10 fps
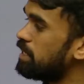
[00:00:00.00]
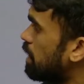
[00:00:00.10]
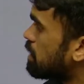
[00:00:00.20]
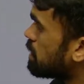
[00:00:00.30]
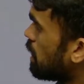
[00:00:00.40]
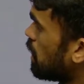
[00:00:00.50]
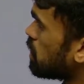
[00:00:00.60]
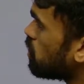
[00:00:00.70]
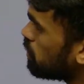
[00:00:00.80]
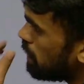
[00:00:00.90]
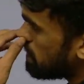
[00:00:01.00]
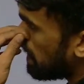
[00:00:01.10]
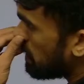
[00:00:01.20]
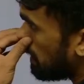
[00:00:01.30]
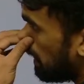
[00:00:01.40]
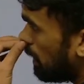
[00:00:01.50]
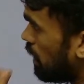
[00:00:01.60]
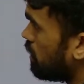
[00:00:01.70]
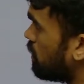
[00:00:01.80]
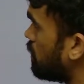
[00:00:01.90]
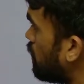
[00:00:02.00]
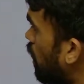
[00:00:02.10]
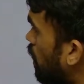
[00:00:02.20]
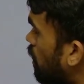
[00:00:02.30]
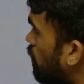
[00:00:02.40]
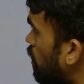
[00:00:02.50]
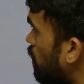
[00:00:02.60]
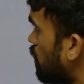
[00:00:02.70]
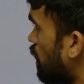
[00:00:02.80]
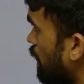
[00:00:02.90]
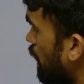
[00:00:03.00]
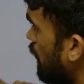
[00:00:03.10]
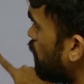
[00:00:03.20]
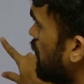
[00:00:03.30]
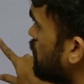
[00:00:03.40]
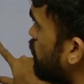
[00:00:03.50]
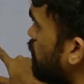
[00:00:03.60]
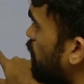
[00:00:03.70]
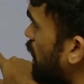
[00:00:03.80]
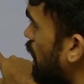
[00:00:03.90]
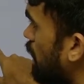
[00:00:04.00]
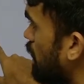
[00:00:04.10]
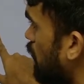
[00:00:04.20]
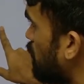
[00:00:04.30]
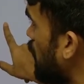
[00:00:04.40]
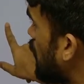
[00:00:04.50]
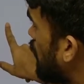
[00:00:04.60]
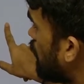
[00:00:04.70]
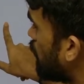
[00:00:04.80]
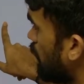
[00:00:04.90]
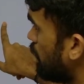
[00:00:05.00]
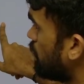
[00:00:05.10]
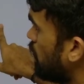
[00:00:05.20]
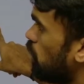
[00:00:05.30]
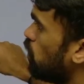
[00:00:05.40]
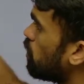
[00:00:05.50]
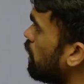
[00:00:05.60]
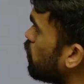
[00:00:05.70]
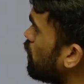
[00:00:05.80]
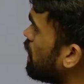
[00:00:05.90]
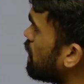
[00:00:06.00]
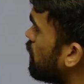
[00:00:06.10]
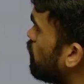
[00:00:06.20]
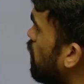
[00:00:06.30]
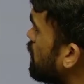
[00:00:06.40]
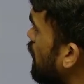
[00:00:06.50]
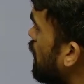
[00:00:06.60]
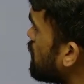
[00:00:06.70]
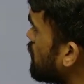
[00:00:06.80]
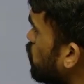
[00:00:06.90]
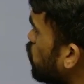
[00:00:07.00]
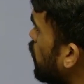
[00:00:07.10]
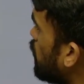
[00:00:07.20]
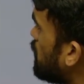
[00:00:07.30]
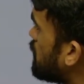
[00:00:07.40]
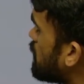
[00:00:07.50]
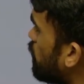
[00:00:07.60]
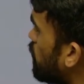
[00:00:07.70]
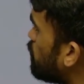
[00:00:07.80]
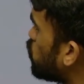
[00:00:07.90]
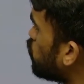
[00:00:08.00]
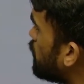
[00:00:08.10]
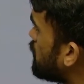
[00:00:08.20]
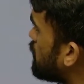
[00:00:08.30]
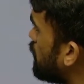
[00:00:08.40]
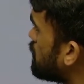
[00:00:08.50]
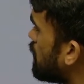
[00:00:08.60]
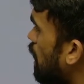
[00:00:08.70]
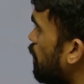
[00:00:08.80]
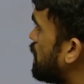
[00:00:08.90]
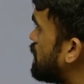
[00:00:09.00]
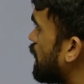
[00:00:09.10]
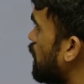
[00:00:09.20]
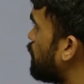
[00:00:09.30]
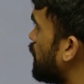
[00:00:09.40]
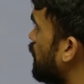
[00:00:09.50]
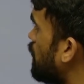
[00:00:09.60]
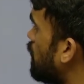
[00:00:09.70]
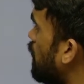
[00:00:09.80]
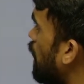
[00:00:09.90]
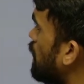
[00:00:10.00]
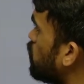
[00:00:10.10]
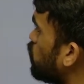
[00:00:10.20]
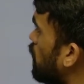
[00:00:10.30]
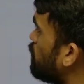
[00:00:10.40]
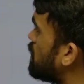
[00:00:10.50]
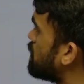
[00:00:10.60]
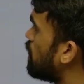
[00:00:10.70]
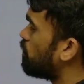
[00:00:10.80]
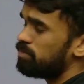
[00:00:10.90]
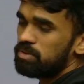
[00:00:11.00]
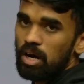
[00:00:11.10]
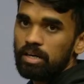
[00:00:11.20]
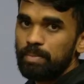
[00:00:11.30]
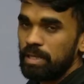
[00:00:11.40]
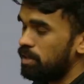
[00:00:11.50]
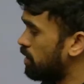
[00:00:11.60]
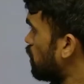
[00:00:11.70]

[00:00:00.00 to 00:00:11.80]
Yes, so these are the like elements from the periodic table, right? Look into it. What they are asking, 2 elements are from 2p series, I mean second period, and 2 elements are from third period.